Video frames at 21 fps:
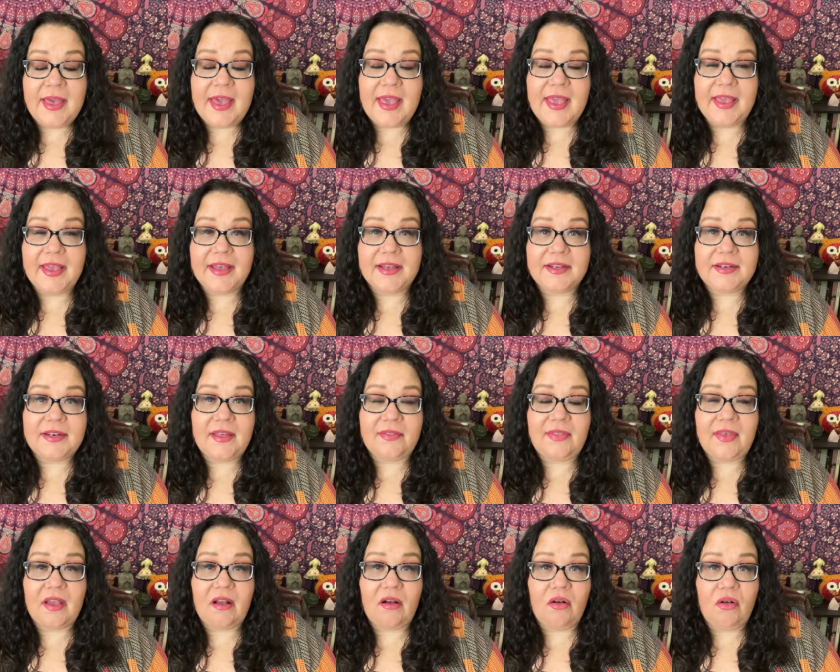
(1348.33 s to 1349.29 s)
and
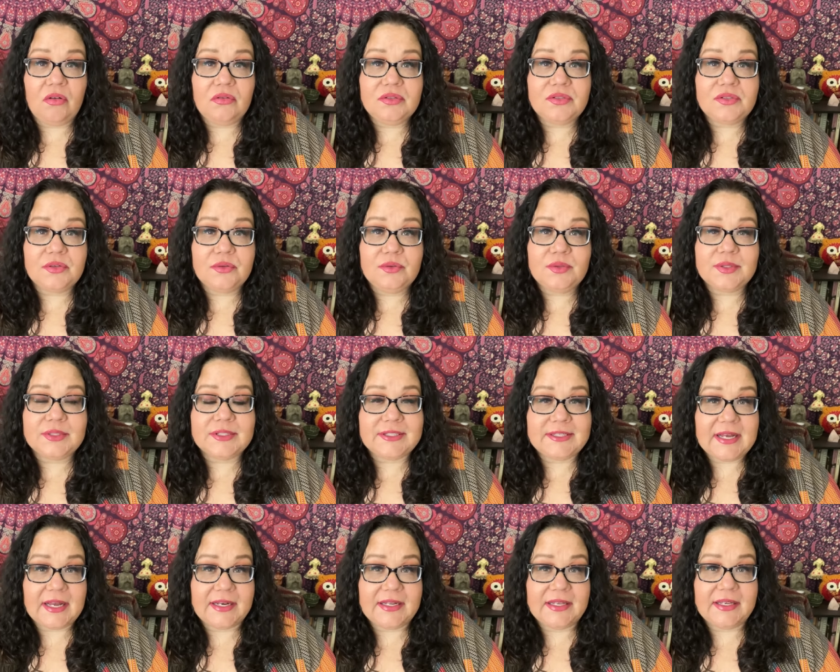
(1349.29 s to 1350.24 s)
they also
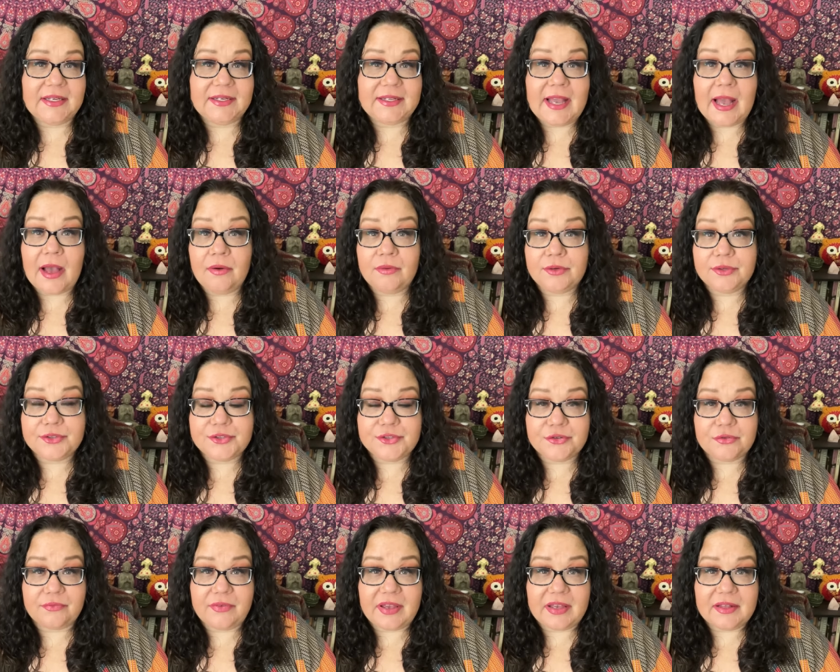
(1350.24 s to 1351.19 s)
studied counter
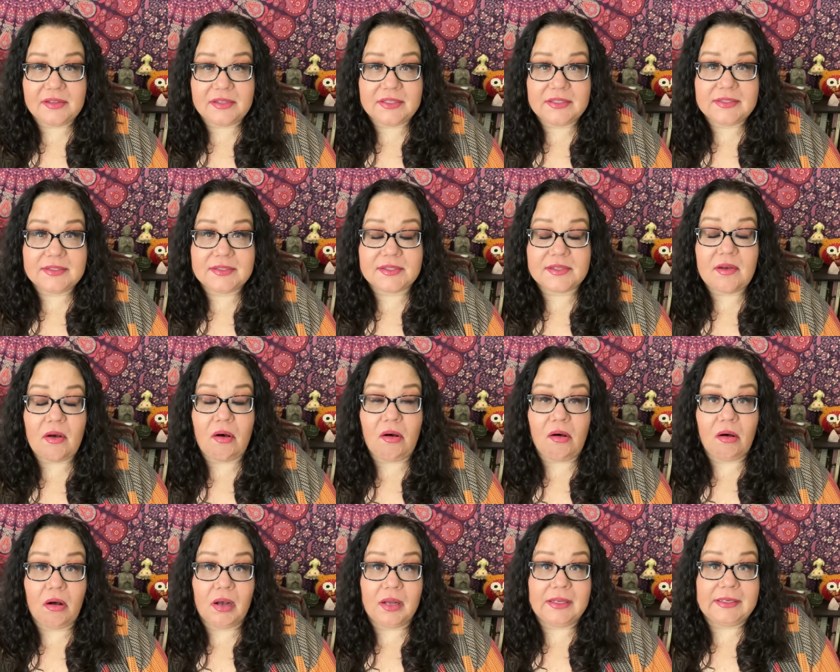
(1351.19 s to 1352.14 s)
surveillance
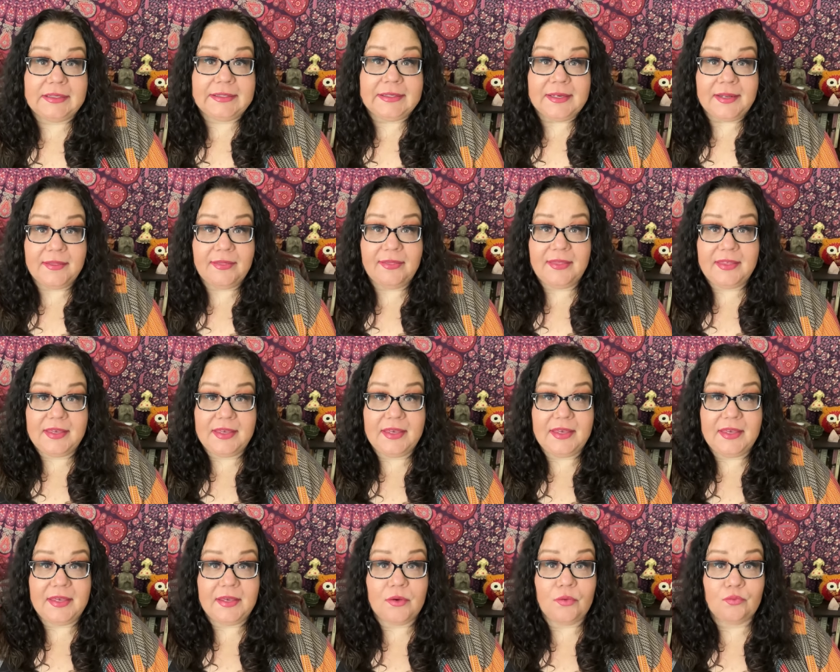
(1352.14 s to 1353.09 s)
on
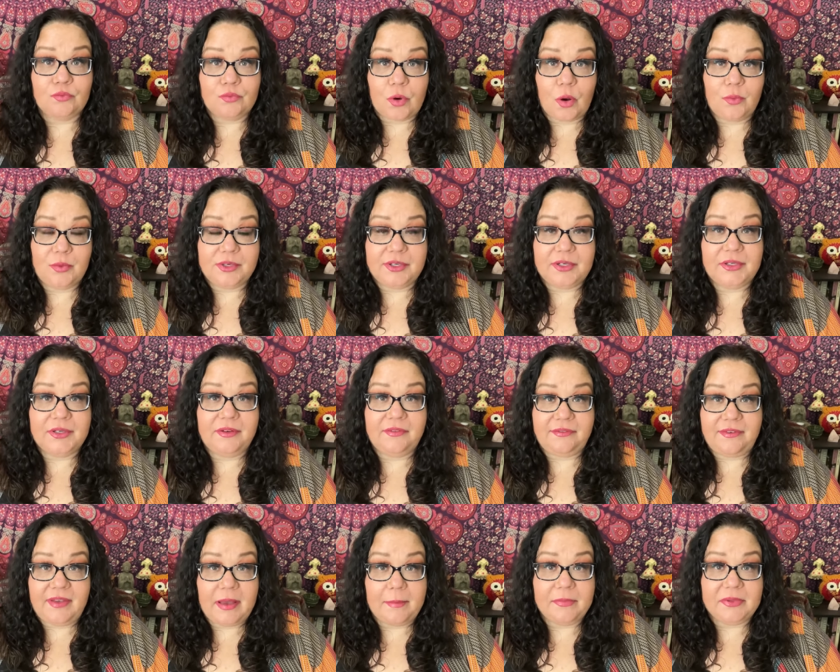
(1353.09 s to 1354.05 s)
the Rhoden
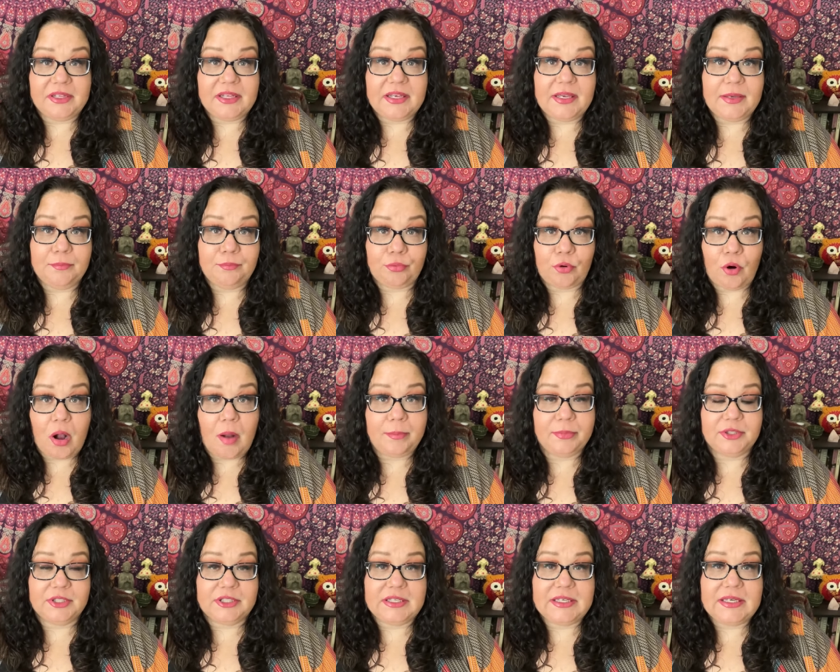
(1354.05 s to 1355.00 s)
family
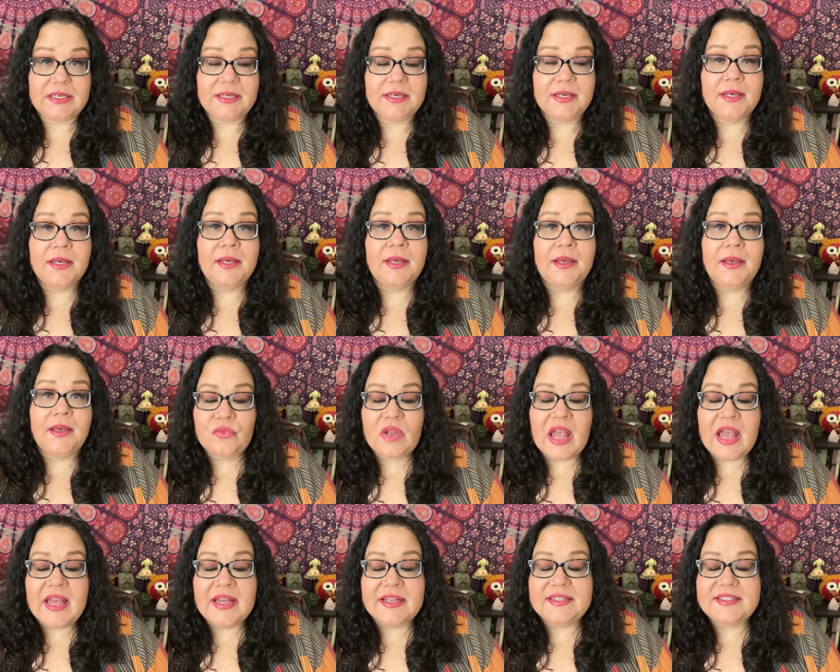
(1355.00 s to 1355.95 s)
property,
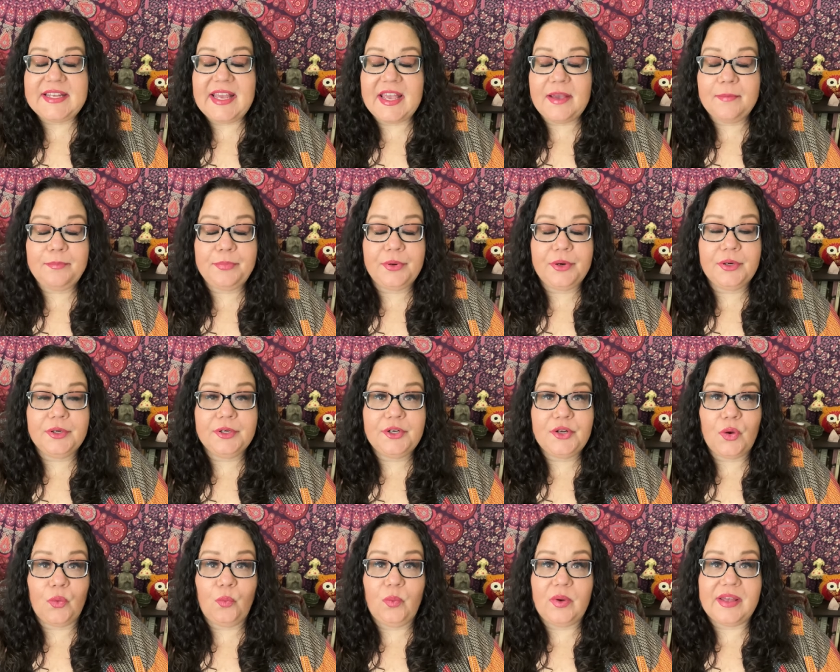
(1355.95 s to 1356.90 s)

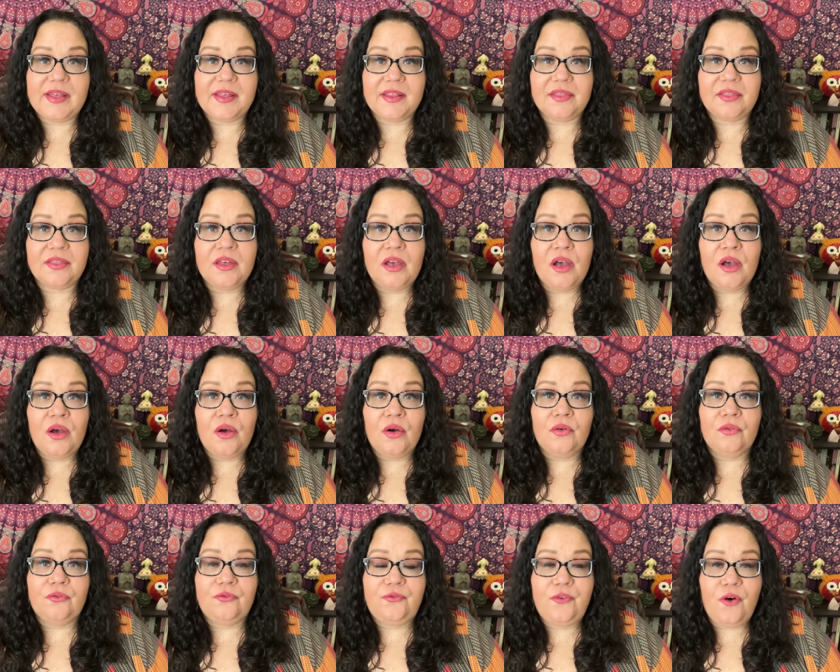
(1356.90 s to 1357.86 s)
tampered with
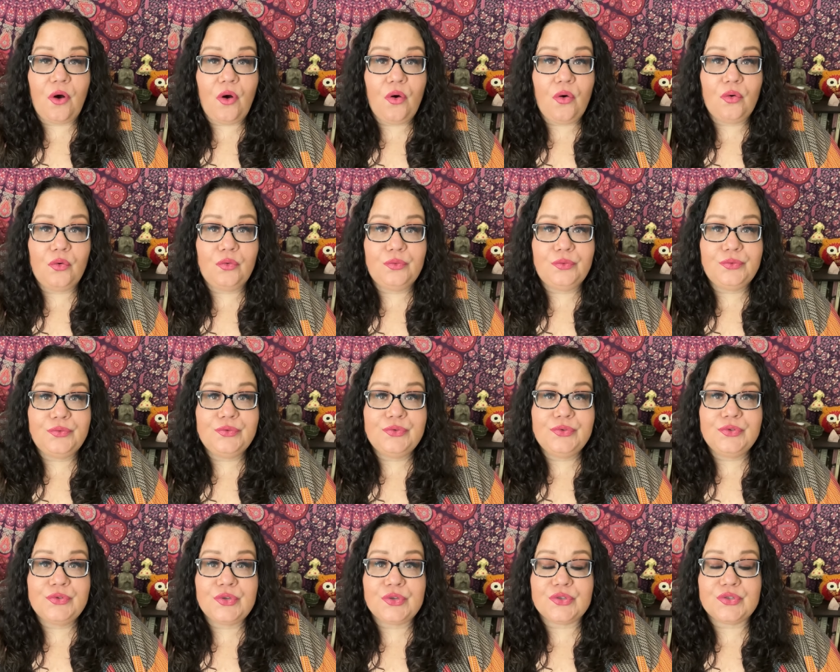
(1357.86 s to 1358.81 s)

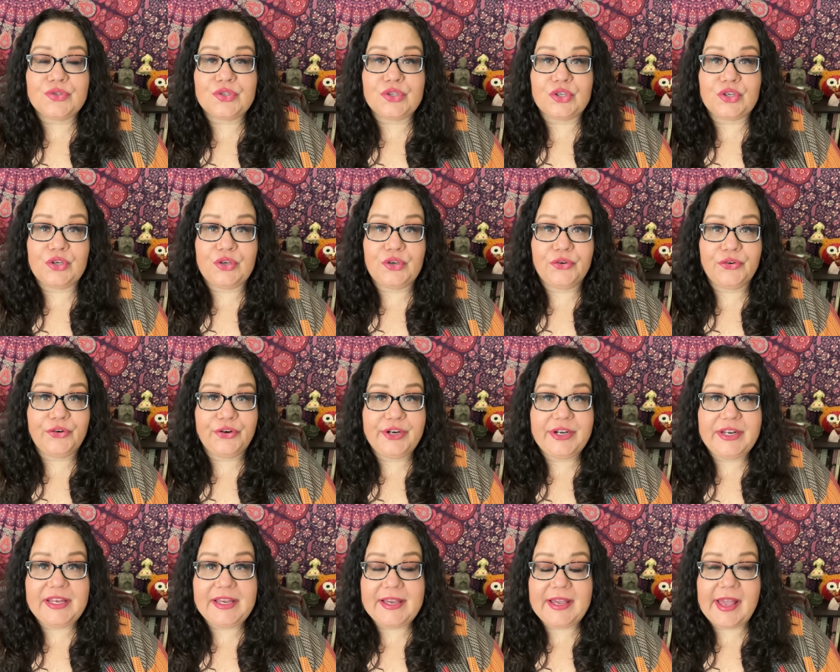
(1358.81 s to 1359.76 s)
phones,
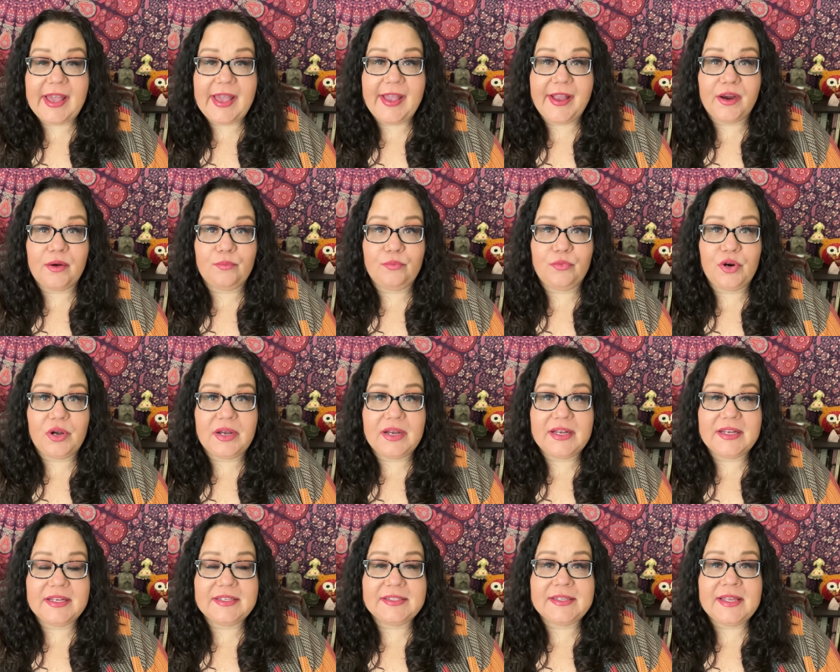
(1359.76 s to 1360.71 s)
security
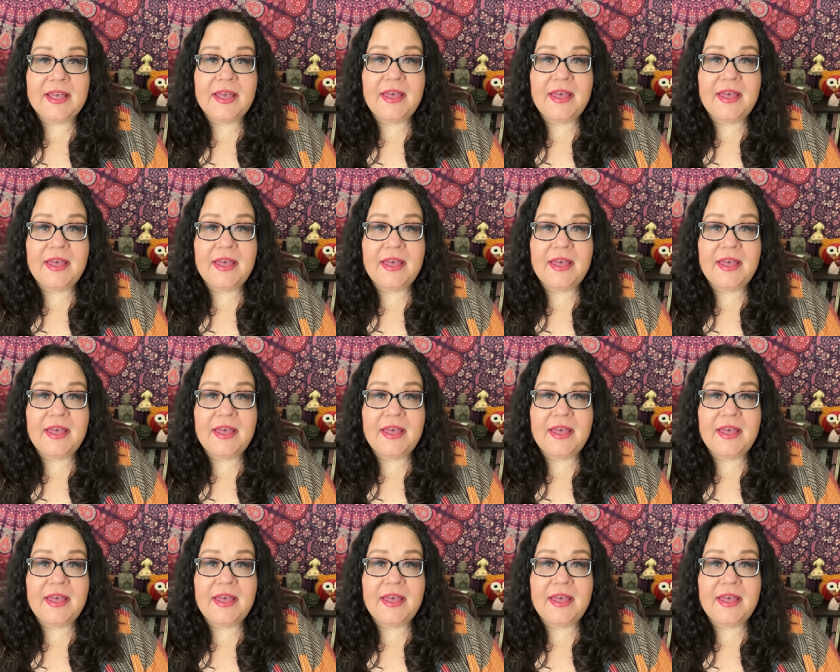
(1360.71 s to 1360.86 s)
cameras,